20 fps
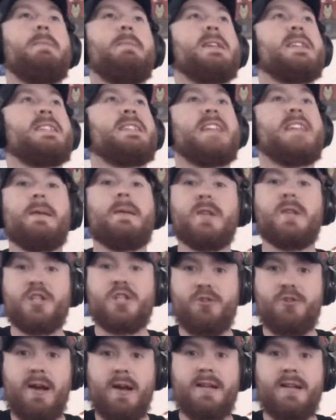been 7
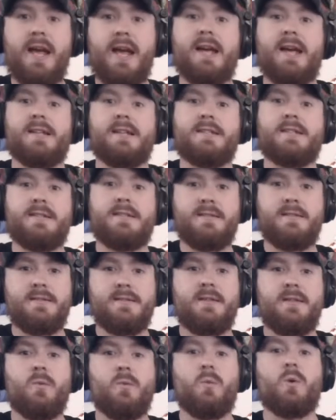straight days
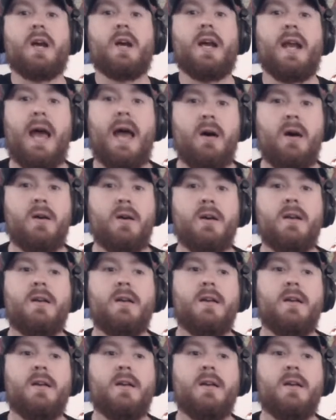working out